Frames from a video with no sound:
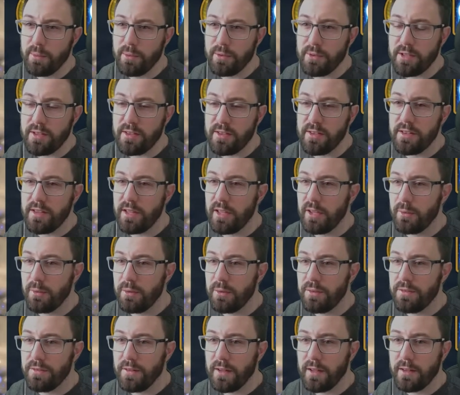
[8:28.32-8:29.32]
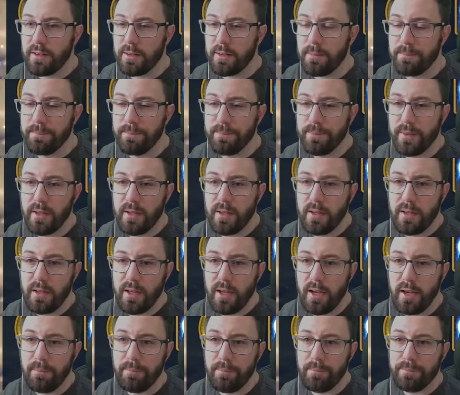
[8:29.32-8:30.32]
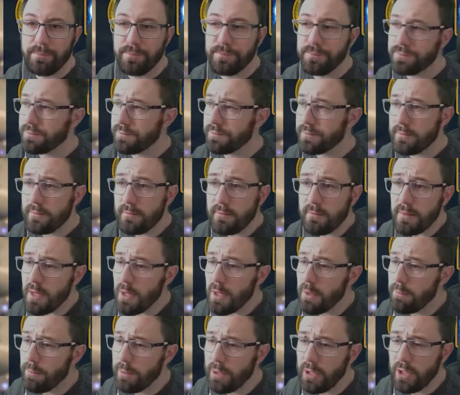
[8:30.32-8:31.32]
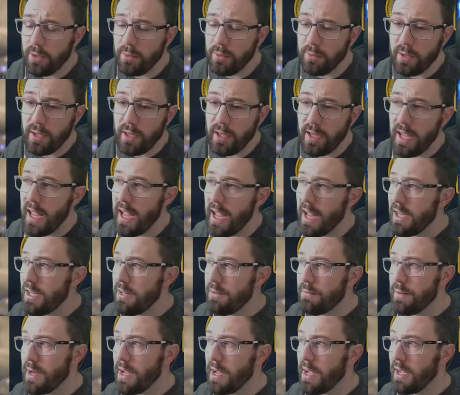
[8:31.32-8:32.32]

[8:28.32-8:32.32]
think we fed them. But any rare